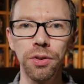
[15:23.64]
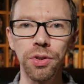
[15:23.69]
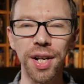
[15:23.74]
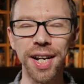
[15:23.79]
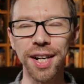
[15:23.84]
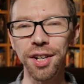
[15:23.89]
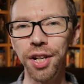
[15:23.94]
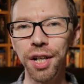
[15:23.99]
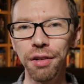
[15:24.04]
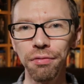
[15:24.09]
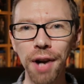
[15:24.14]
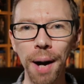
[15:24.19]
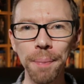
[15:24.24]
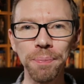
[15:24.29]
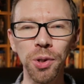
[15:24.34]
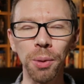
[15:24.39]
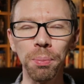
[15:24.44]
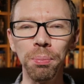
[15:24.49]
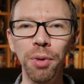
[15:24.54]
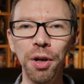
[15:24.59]
So that kind of
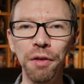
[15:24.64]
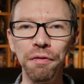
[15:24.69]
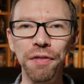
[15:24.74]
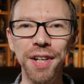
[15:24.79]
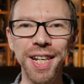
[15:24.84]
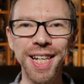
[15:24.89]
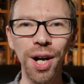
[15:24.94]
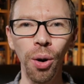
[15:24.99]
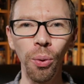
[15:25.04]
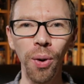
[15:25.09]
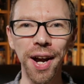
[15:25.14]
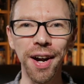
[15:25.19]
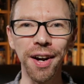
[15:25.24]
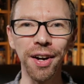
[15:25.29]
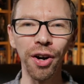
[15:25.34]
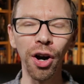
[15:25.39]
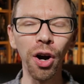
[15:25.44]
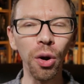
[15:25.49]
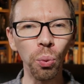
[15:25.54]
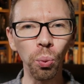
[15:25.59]
wraps up my video
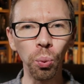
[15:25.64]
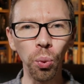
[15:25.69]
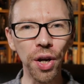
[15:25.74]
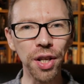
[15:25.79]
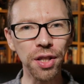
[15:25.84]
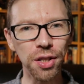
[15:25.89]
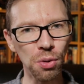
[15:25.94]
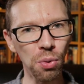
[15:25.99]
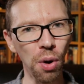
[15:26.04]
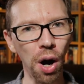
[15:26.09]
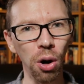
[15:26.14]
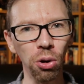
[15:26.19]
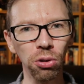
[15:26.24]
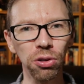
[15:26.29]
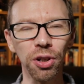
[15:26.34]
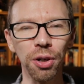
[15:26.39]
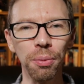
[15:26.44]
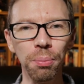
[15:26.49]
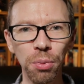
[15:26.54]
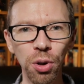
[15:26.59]
here on why do
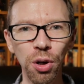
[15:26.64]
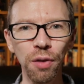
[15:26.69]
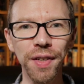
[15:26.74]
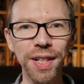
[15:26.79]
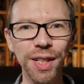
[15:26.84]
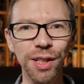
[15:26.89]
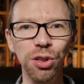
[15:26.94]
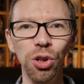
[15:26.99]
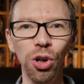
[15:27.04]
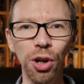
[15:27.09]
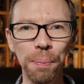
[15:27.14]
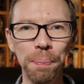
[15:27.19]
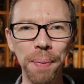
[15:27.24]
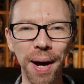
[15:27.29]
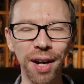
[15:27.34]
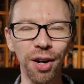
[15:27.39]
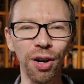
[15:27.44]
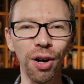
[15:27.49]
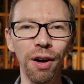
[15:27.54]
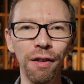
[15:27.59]
older movies look
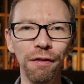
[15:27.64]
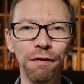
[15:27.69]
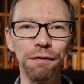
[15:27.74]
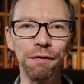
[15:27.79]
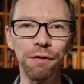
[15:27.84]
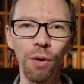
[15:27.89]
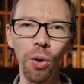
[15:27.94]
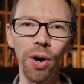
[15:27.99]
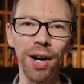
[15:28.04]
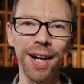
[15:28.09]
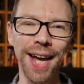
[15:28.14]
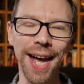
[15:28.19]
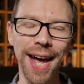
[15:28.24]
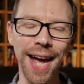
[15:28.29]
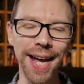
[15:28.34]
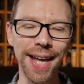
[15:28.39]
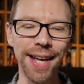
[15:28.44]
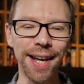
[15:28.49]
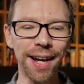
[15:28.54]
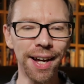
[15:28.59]
better on
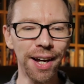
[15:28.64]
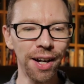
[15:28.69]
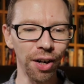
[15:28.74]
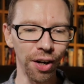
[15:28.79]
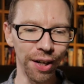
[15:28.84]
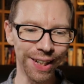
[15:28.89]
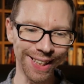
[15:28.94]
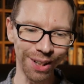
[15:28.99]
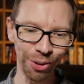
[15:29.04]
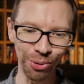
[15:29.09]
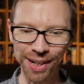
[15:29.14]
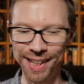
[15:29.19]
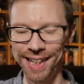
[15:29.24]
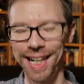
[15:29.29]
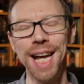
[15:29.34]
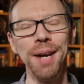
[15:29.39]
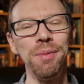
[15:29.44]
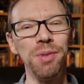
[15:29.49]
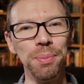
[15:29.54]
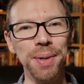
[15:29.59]
4K. I don't
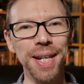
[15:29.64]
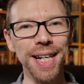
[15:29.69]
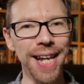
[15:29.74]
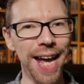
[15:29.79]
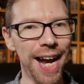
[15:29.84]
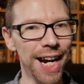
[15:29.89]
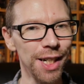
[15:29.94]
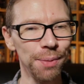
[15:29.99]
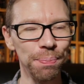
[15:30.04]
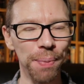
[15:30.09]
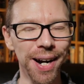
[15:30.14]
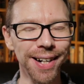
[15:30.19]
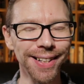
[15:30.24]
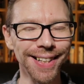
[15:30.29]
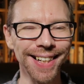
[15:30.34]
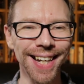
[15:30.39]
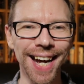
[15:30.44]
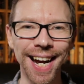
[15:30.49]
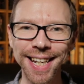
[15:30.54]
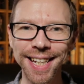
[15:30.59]
claim to be an
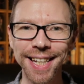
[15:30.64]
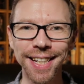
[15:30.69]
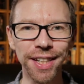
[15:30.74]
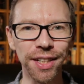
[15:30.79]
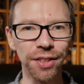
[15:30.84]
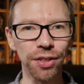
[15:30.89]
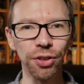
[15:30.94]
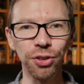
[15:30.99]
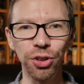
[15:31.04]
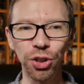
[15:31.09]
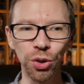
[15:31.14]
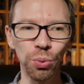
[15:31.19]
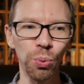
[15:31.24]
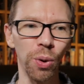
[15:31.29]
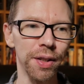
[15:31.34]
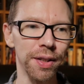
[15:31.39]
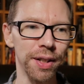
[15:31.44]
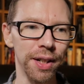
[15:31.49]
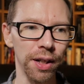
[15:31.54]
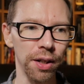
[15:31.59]
expert in any of this, I just
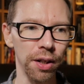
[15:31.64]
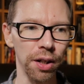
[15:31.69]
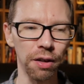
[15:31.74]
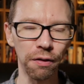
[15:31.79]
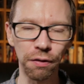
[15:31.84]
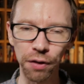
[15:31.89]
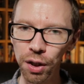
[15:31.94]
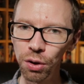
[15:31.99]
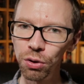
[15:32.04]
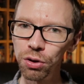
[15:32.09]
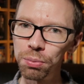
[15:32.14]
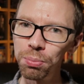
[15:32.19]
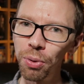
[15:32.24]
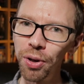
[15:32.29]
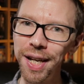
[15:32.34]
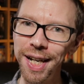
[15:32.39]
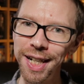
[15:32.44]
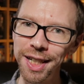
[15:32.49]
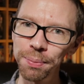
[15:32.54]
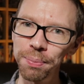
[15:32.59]
wanted to kind of use
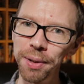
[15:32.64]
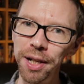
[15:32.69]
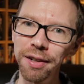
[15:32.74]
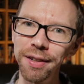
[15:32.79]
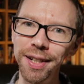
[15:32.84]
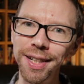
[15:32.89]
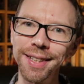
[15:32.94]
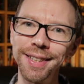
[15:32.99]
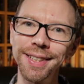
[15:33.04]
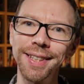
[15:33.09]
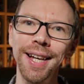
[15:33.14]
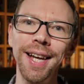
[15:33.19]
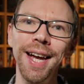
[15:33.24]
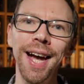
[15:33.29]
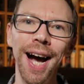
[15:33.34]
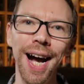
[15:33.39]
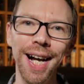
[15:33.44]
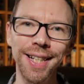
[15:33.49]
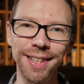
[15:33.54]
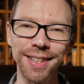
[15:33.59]
my experience
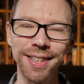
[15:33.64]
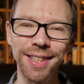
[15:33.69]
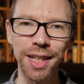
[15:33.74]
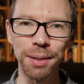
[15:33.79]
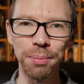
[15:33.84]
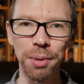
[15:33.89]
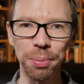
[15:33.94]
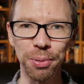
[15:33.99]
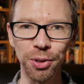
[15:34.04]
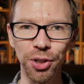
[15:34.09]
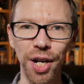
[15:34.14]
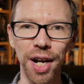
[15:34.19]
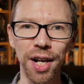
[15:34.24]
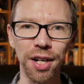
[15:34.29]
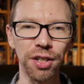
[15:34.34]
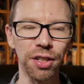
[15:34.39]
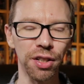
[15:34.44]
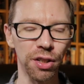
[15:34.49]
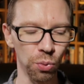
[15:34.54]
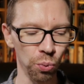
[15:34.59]
as a cinema
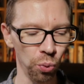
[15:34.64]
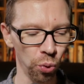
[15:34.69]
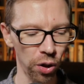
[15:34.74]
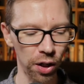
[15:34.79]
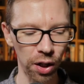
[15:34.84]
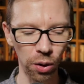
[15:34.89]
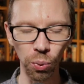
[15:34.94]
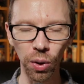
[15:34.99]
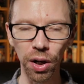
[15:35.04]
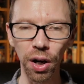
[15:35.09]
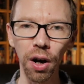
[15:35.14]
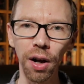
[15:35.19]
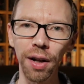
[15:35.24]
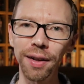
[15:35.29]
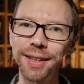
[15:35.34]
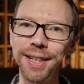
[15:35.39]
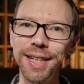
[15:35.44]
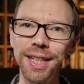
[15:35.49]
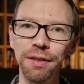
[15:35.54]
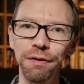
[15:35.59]
projectionist working with
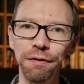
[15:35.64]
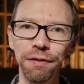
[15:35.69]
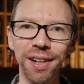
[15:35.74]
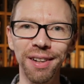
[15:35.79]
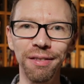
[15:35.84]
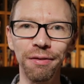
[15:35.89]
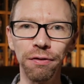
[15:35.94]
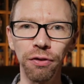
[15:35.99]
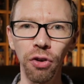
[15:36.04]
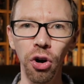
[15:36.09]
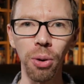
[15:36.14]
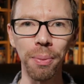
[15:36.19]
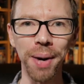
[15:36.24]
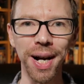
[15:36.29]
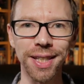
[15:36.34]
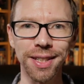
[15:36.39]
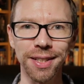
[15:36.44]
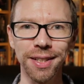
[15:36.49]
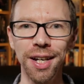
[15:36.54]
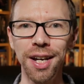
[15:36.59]
all these film
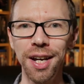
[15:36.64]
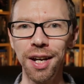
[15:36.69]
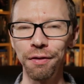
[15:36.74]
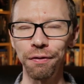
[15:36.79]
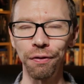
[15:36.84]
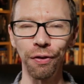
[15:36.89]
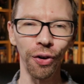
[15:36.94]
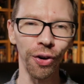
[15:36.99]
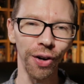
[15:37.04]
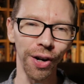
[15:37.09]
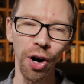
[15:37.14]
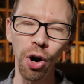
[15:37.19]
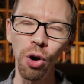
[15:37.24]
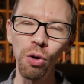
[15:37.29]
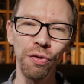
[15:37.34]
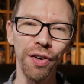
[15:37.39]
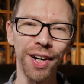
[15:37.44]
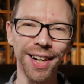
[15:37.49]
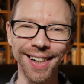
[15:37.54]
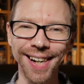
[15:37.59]
formats for
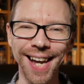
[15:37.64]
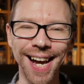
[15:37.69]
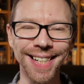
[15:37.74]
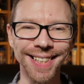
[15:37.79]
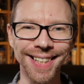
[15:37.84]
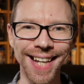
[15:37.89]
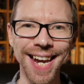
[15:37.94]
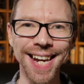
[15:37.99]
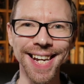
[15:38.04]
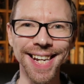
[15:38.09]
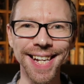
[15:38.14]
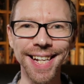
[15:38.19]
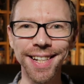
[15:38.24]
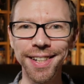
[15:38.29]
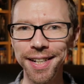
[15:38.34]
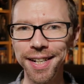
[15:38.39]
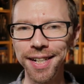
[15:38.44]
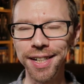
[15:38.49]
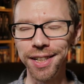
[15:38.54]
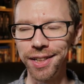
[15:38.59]
over the last 18
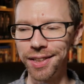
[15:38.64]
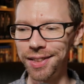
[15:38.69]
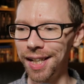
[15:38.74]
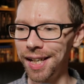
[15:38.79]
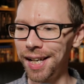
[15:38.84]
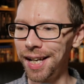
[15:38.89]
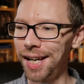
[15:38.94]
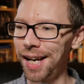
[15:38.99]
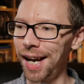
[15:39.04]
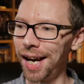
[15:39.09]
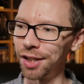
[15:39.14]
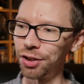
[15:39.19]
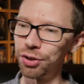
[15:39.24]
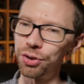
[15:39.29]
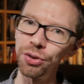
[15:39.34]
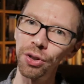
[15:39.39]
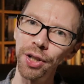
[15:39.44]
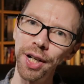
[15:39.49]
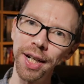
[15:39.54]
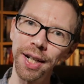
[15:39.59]
years and
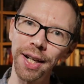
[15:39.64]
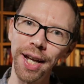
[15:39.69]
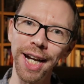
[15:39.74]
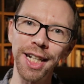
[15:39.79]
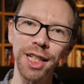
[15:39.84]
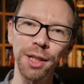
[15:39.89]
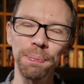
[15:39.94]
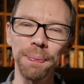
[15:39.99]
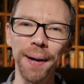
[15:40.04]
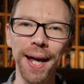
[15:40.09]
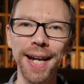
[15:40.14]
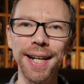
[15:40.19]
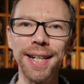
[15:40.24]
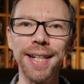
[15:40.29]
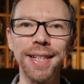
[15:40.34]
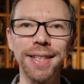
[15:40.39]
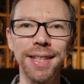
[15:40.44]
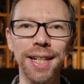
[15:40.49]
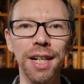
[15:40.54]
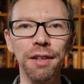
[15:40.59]
try and explain
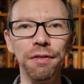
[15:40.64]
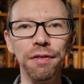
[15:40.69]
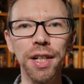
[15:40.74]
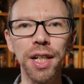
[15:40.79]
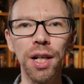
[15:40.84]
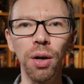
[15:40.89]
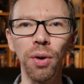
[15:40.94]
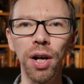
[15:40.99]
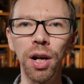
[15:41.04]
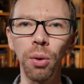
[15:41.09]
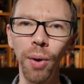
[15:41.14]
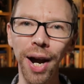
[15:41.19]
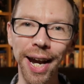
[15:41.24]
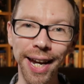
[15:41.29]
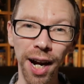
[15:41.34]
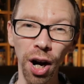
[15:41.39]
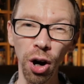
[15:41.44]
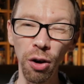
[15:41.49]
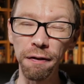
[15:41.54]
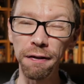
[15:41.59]
this in a video in a
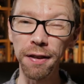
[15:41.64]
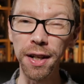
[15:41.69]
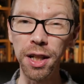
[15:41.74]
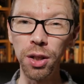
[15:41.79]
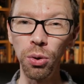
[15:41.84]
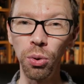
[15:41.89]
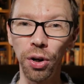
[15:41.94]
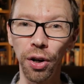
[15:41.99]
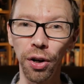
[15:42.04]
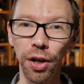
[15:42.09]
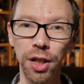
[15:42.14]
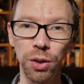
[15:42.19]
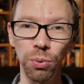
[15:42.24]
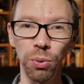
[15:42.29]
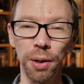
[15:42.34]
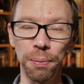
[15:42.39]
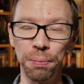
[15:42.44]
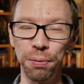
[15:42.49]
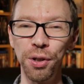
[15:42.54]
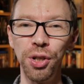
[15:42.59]
way that hopefully you guys
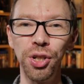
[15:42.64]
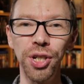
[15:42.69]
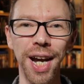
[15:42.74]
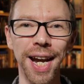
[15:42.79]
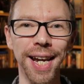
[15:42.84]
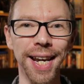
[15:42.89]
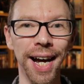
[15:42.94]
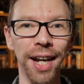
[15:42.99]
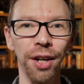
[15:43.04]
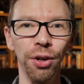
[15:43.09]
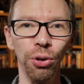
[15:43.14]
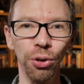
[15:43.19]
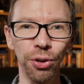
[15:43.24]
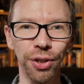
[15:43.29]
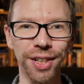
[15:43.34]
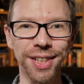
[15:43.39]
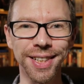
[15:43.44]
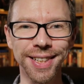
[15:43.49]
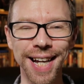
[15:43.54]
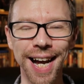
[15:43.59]
will appreciate and
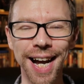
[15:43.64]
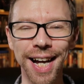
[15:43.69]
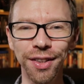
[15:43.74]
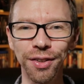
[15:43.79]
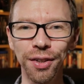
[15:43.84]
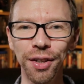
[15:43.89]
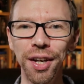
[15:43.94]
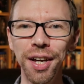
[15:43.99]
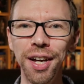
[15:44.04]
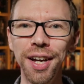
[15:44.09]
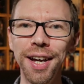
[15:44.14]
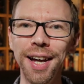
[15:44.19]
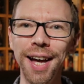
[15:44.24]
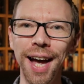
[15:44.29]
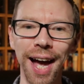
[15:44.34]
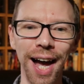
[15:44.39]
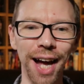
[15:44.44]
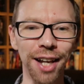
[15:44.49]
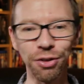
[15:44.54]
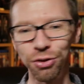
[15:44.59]
understand
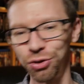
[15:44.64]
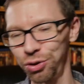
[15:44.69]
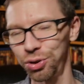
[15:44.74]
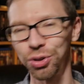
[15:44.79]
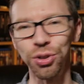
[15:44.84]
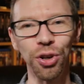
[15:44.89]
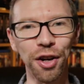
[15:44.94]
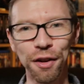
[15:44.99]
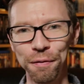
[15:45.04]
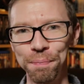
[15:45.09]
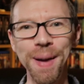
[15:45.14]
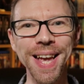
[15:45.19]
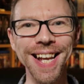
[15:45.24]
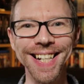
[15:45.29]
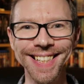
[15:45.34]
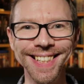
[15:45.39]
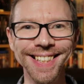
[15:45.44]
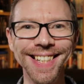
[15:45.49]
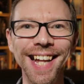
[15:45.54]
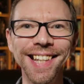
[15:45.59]
and sort of
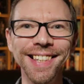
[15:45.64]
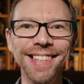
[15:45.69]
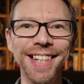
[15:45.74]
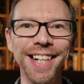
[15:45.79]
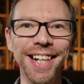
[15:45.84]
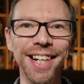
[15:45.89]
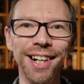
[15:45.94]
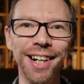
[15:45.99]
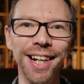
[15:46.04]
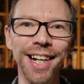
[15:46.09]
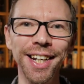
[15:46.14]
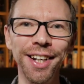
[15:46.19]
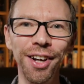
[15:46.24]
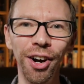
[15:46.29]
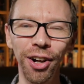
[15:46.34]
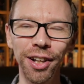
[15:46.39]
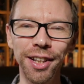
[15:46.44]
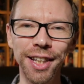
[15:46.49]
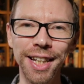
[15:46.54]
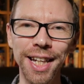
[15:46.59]
make sense here in
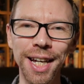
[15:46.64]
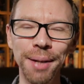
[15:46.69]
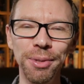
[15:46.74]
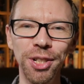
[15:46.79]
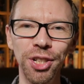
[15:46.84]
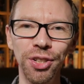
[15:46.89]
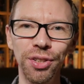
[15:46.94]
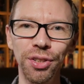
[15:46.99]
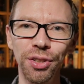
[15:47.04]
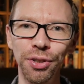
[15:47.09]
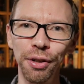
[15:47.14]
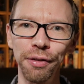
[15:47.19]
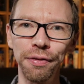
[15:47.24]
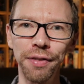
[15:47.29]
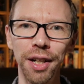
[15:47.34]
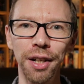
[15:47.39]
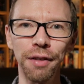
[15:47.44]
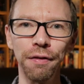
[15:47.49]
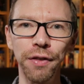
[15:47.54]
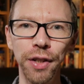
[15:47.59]
all the images and stuff
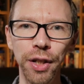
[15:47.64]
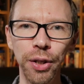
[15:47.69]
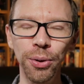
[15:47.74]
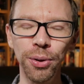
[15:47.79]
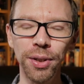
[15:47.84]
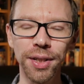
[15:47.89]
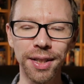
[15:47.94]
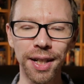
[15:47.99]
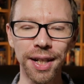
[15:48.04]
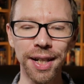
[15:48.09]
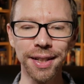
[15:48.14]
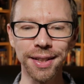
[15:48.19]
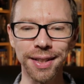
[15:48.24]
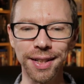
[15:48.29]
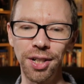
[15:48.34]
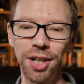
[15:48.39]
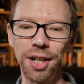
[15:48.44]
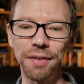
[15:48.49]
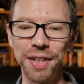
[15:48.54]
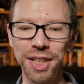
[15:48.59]
that I've used to
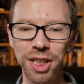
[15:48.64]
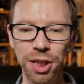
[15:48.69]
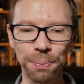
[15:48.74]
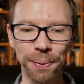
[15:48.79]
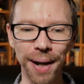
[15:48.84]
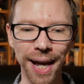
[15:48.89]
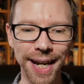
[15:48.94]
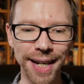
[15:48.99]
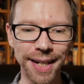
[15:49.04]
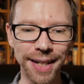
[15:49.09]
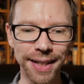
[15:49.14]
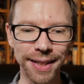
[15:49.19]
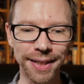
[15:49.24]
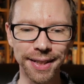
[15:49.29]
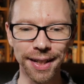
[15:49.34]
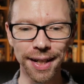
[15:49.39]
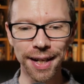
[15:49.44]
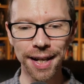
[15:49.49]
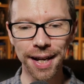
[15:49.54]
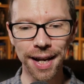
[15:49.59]
kind of explain
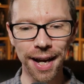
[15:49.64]
this.